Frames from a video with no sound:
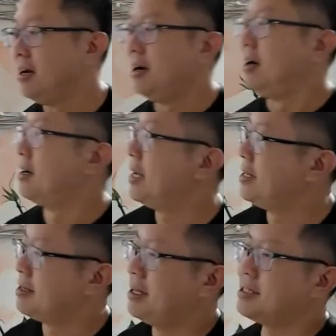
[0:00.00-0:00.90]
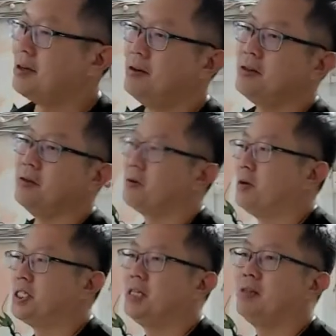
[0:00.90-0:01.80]
Okay, so let's go to
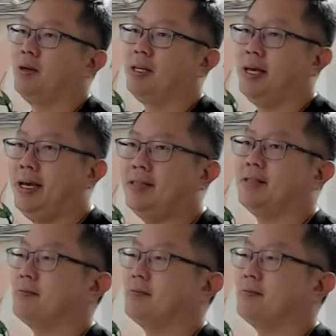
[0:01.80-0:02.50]
question 28.